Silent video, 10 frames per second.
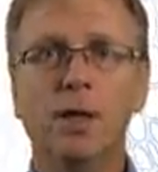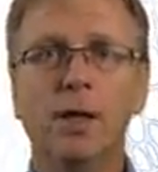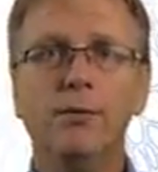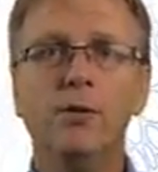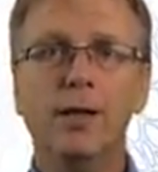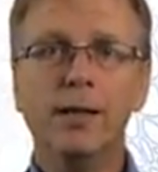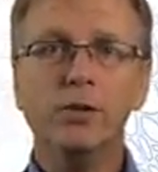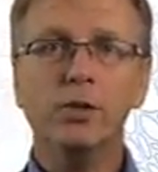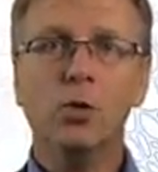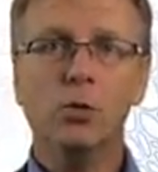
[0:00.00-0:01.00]
In the
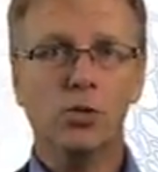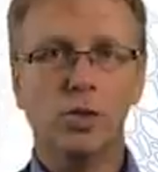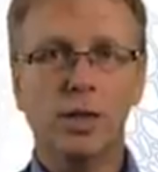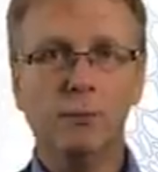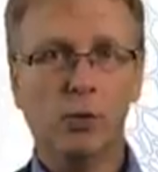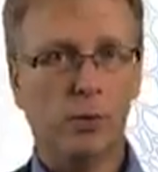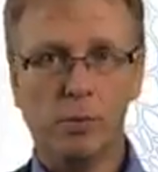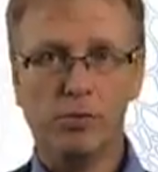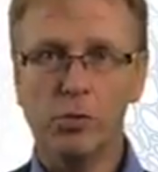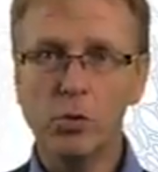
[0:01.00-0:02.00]
lecture on ischemia
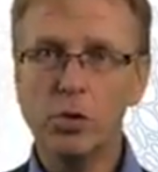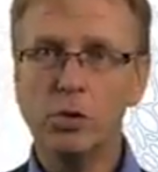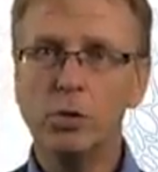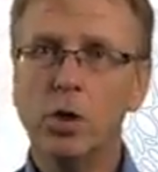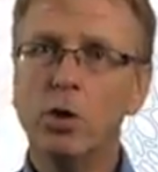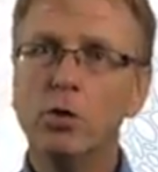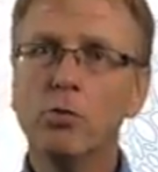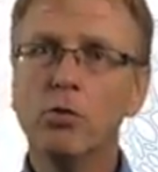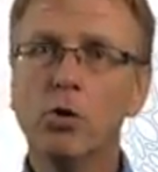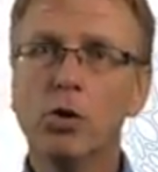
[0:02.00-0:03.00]
reperfusion,
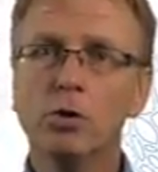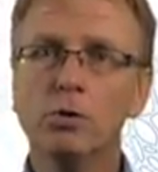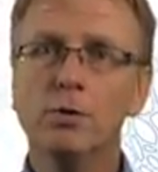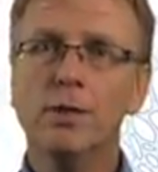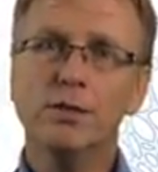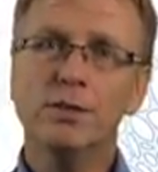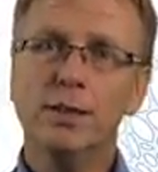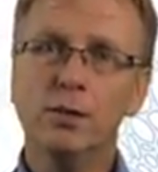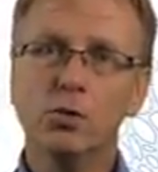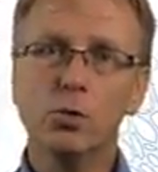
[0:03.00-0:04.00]
you've learned that
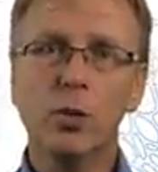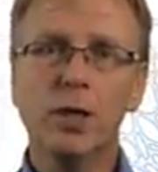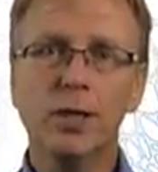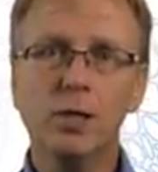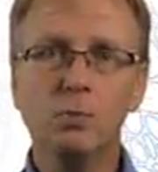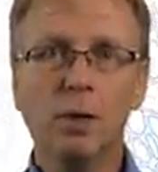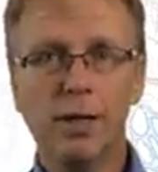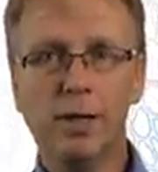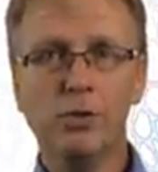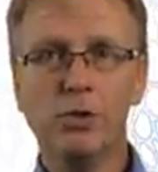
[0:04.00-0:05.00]
signals released by
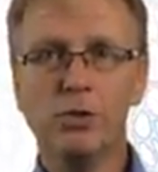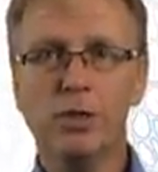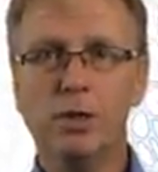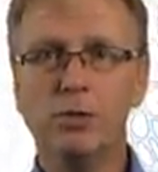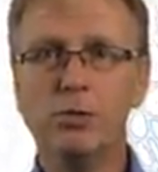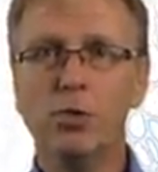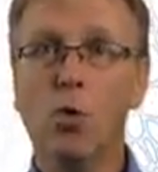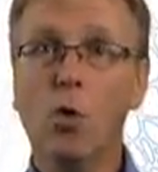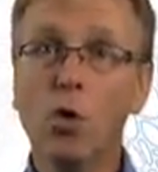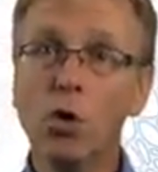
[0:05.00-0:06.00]
injured cells
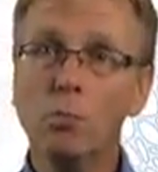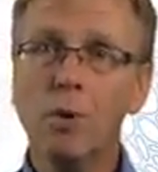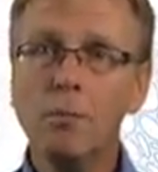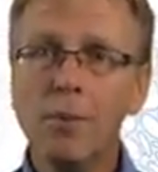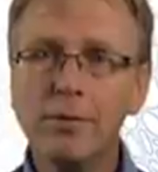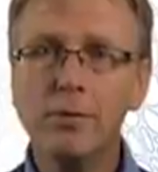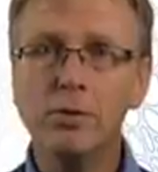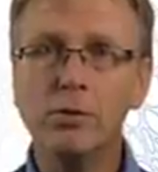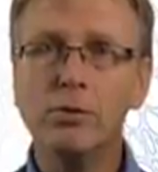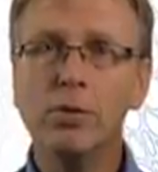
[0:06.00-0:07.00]
or by
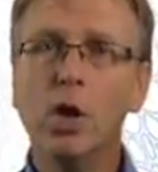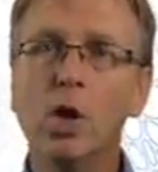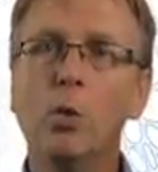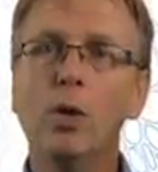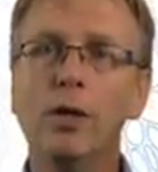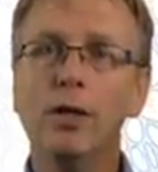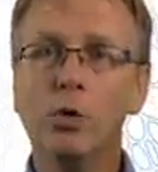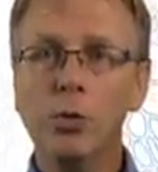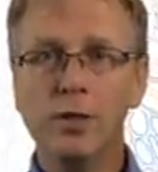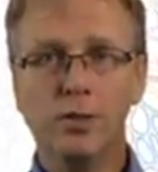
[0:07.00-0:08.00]
pathogens will
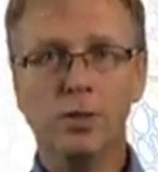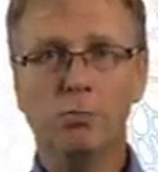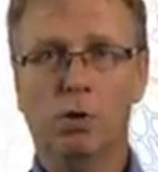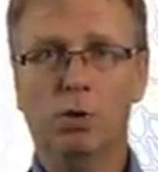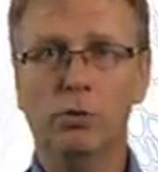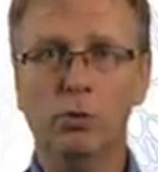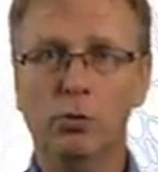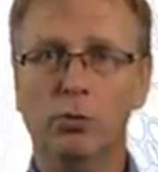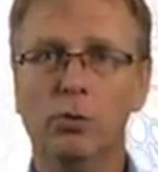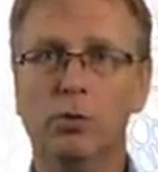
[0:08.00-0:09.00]
increase these
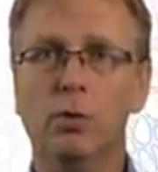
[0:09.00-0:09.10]
molecules.